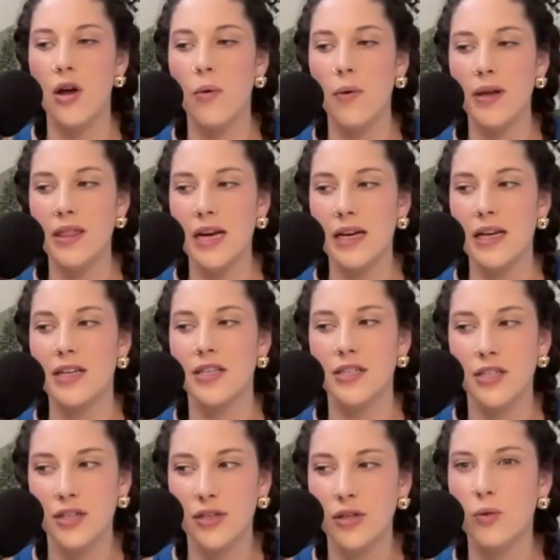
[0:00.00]
Knowing that
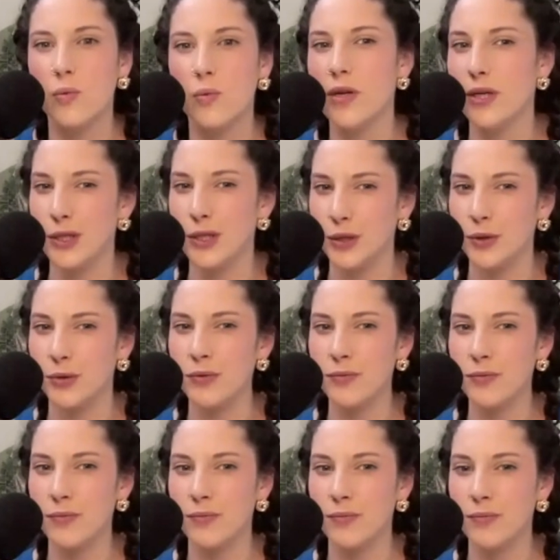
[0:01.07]
until we do,
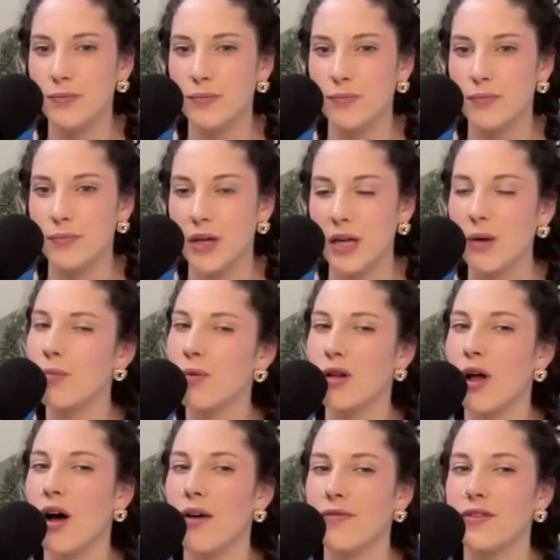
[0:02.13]
it
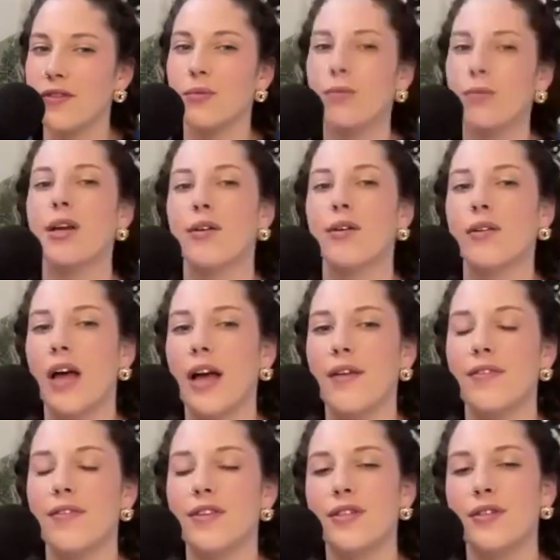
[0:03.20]
will often run your
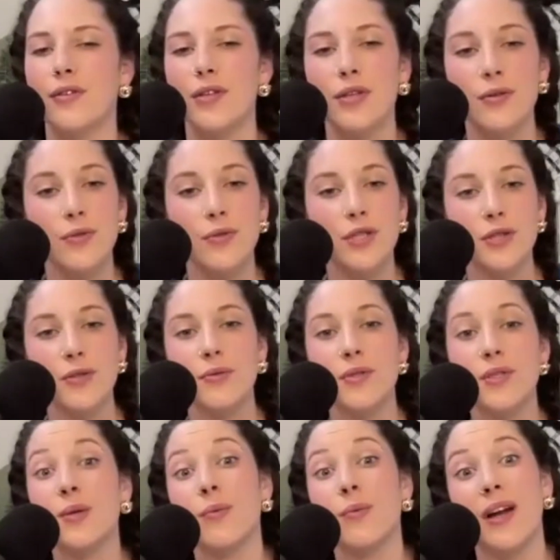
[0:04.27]
life until you
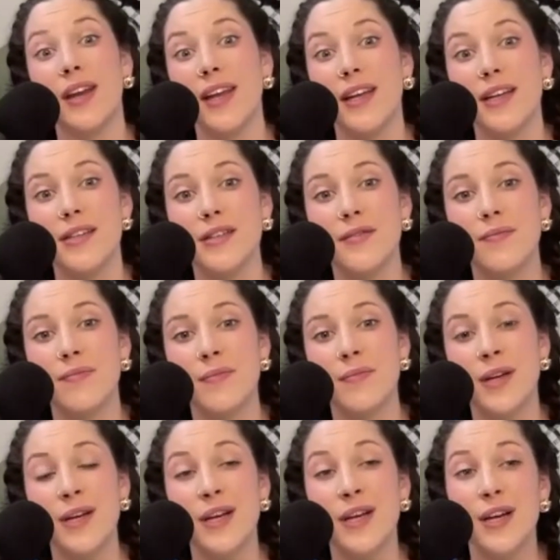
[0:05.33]
choose to run it.
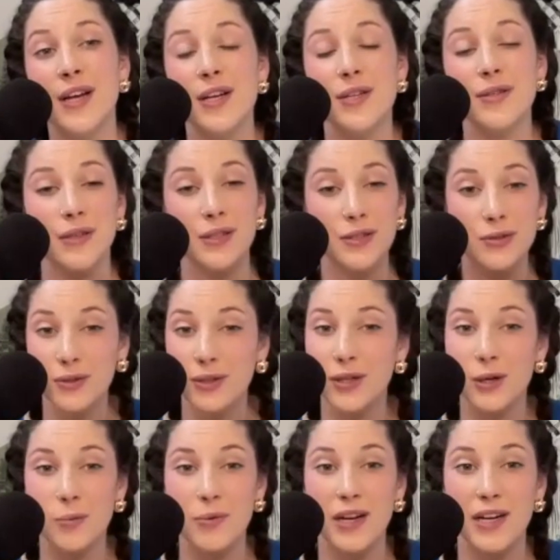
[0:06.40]
So I
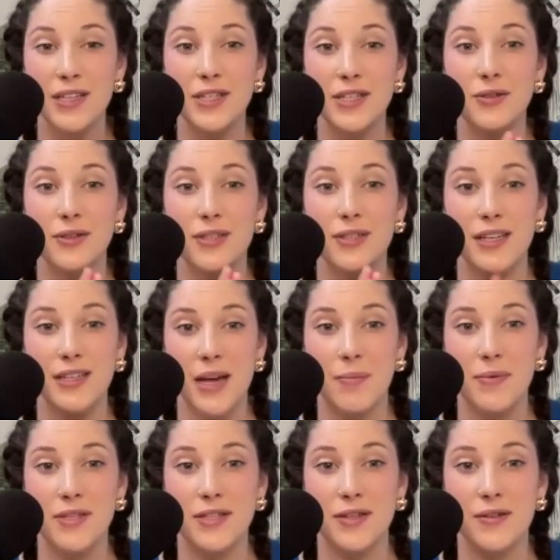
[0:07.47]
truly hope you guys enjoyed today's
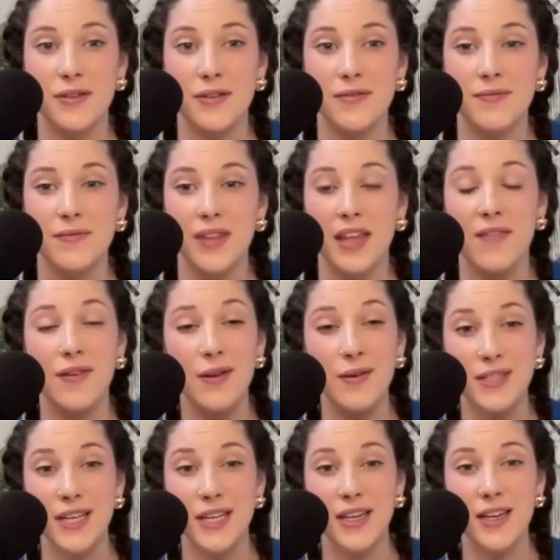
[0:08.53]
episode. If
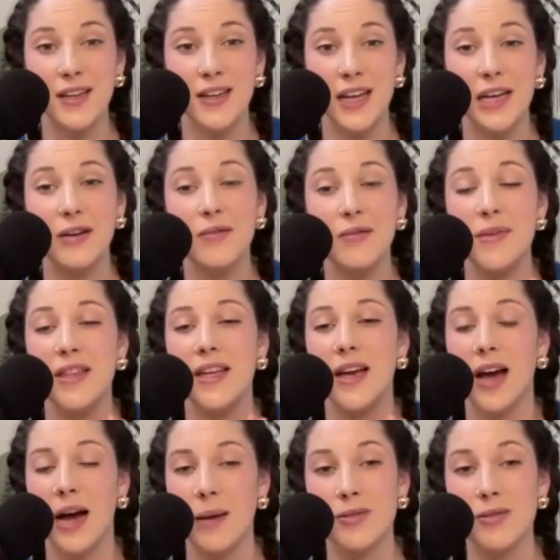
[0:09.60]
you did, it would mean
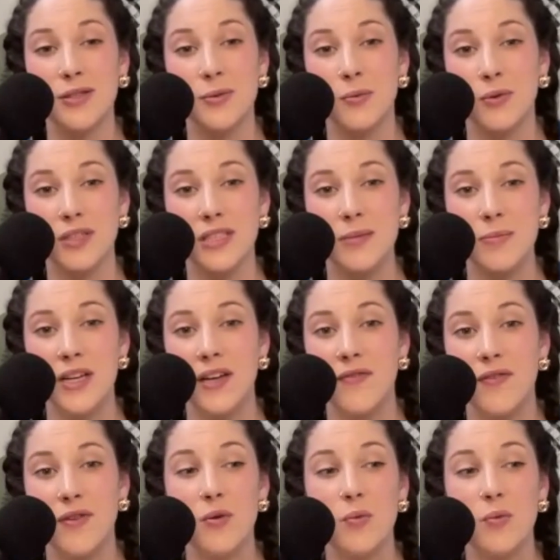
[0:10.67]
the absolute world to me if